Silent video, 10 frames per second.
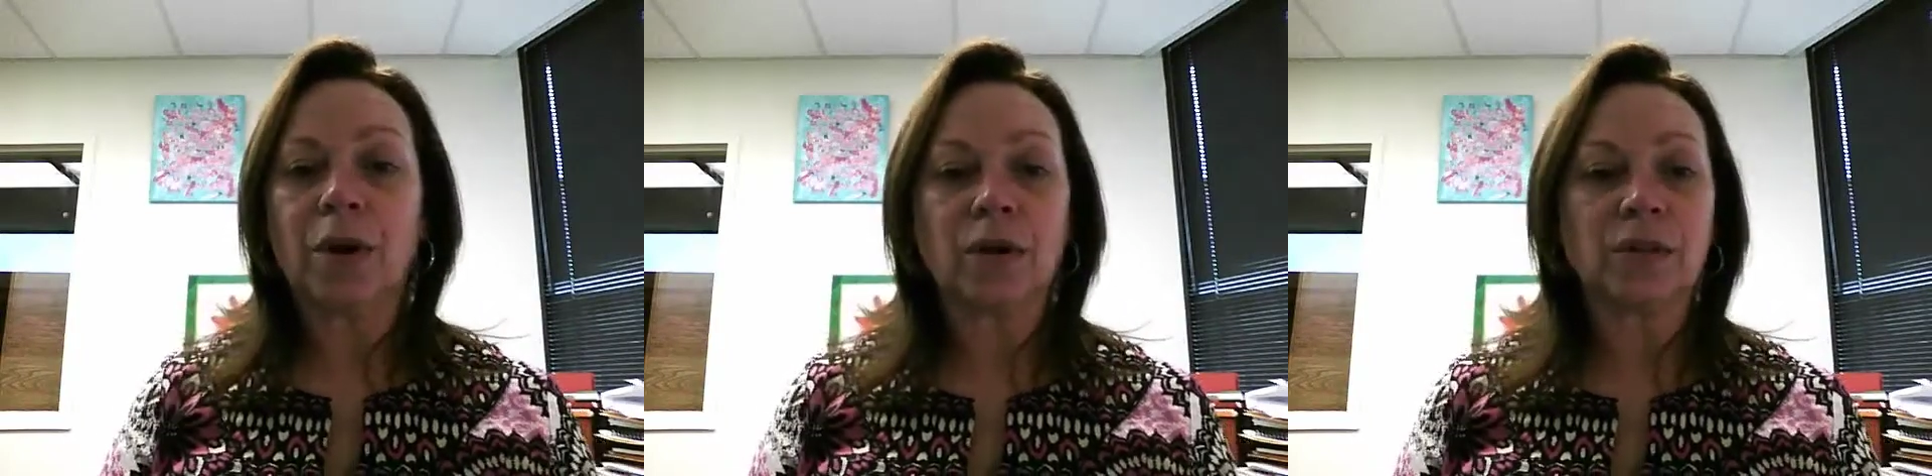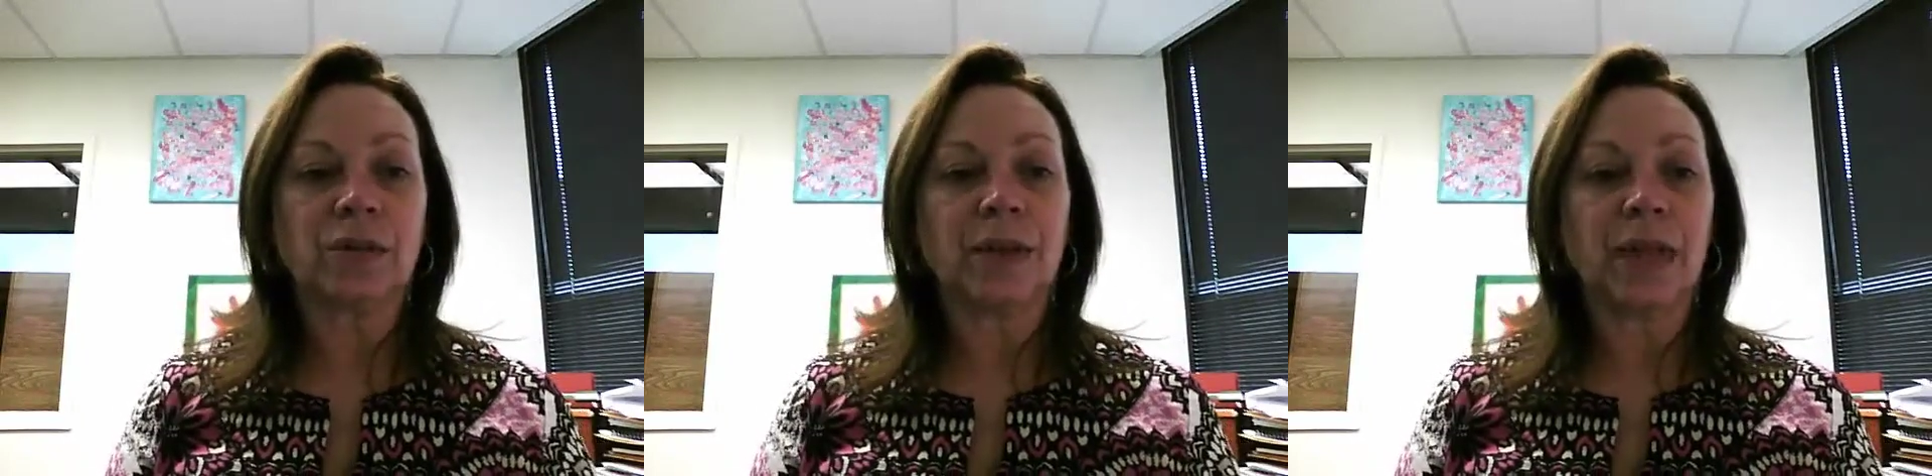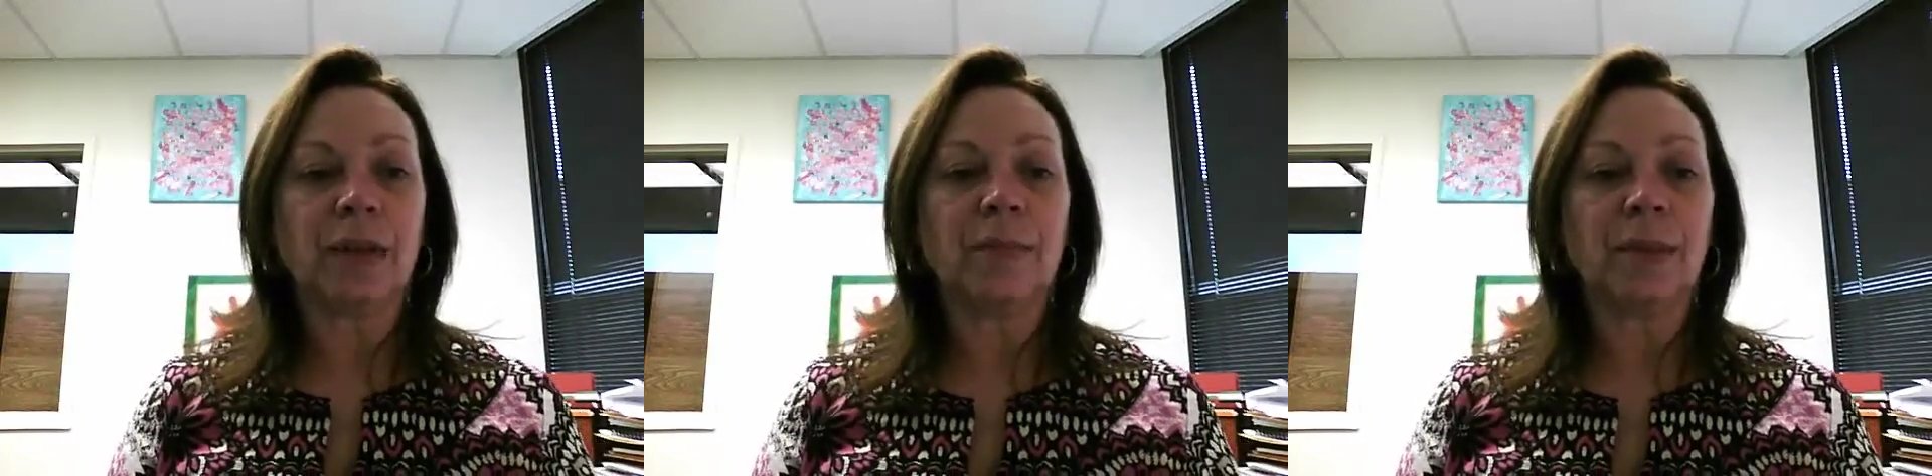but also in
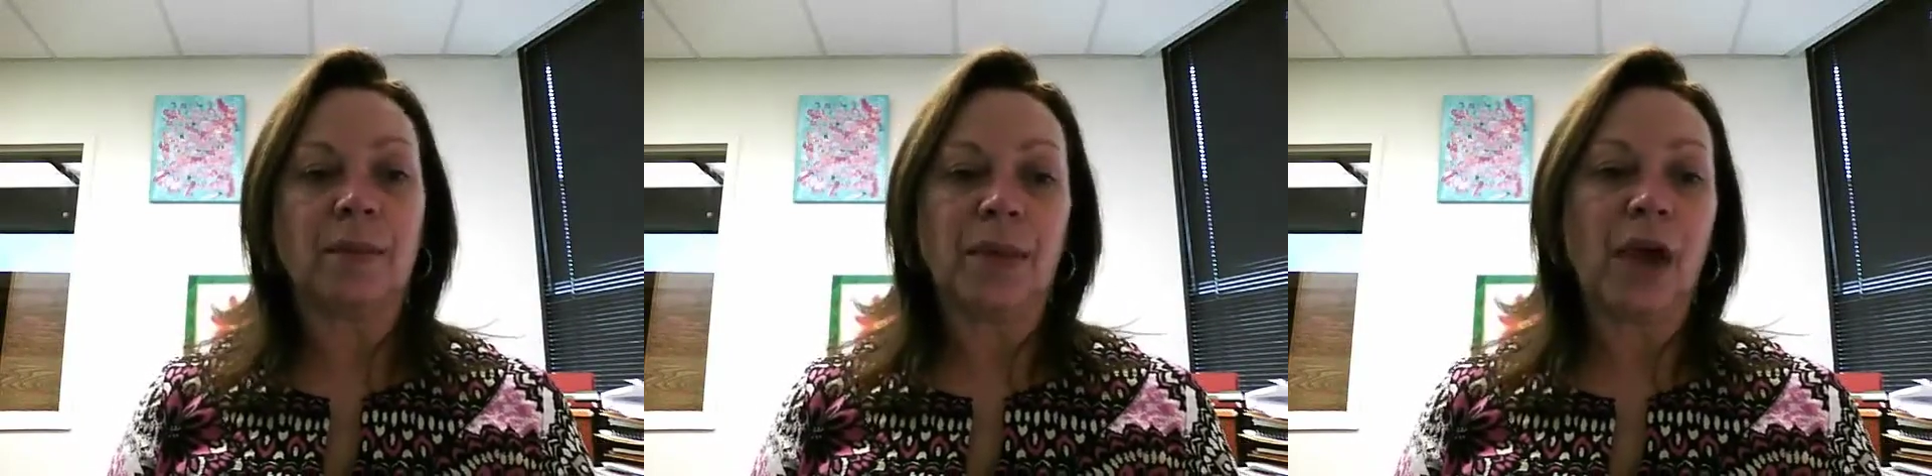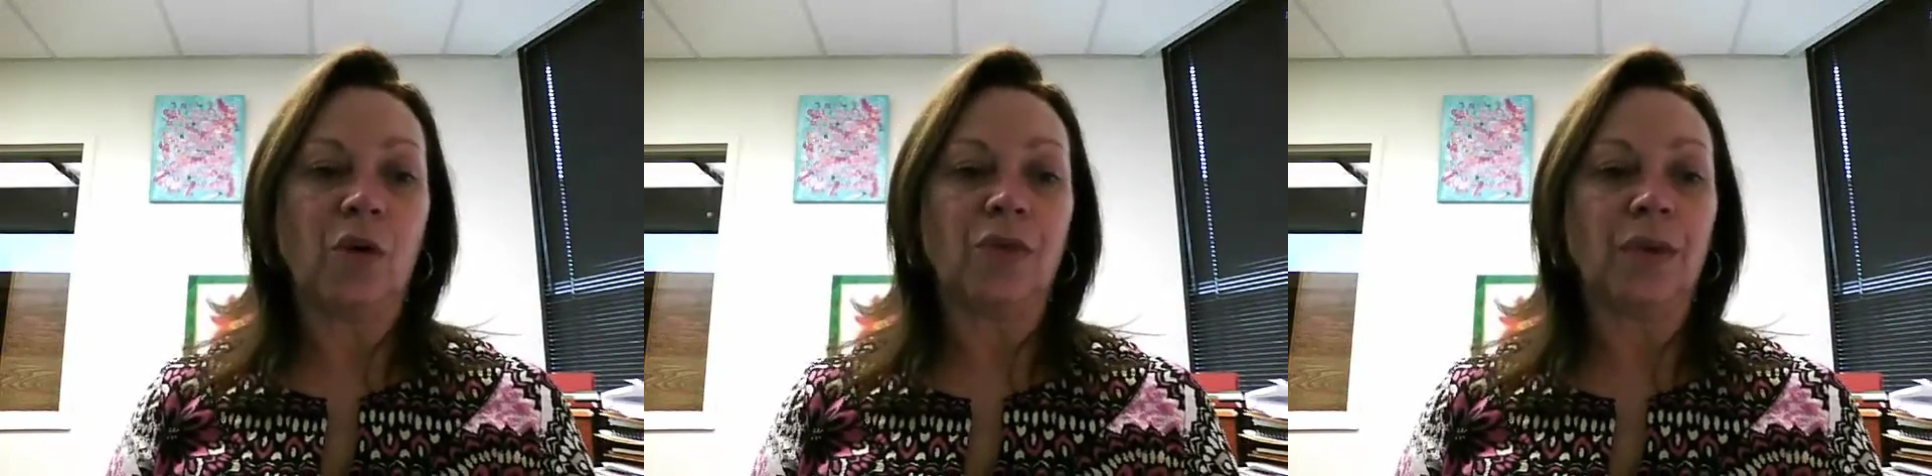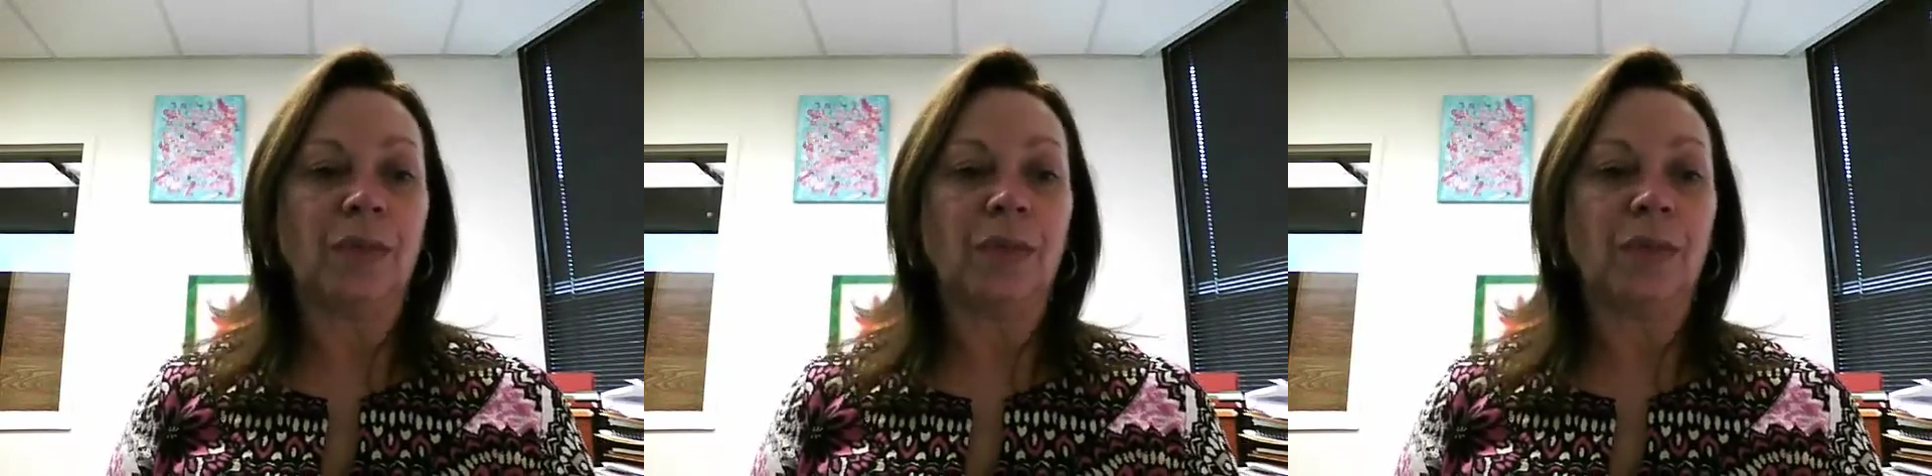keeping them healthy,